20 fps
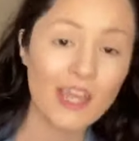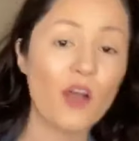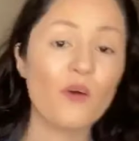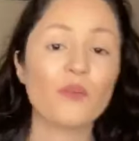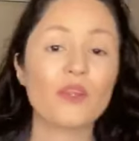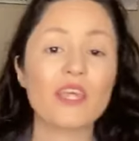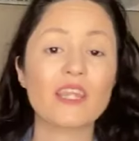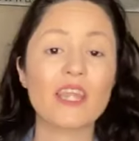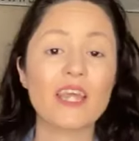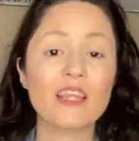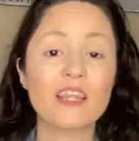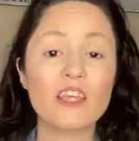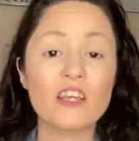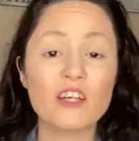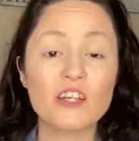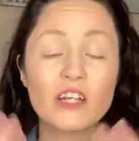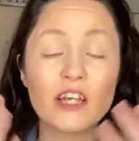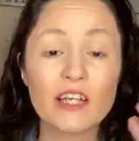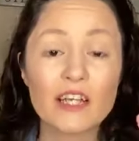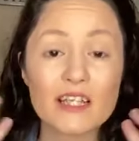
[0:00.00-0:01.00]
only thing that
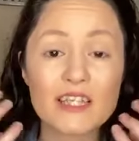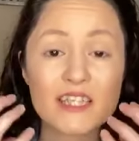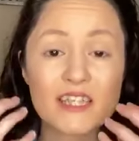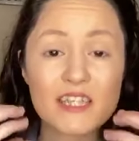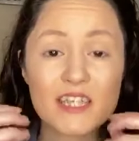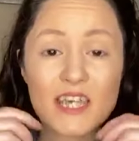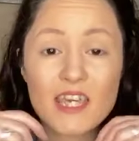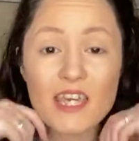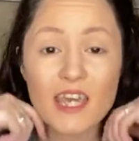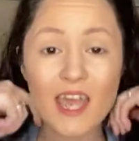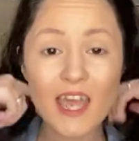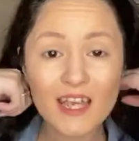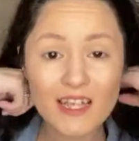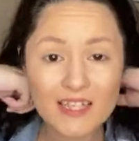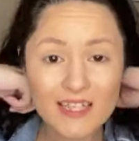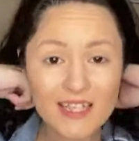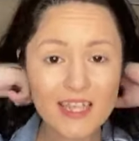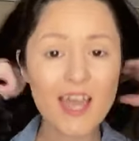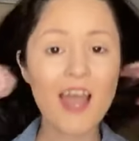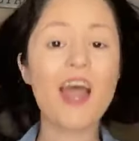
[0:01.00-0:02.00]
you're going to see
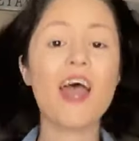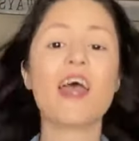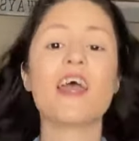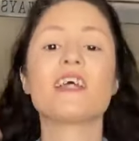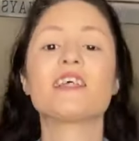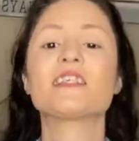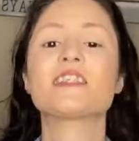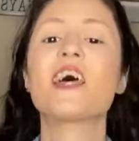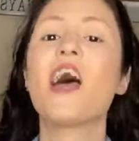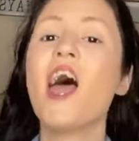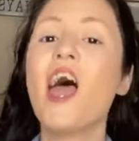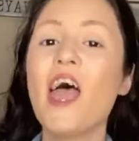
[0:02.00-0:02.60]
is the eyes,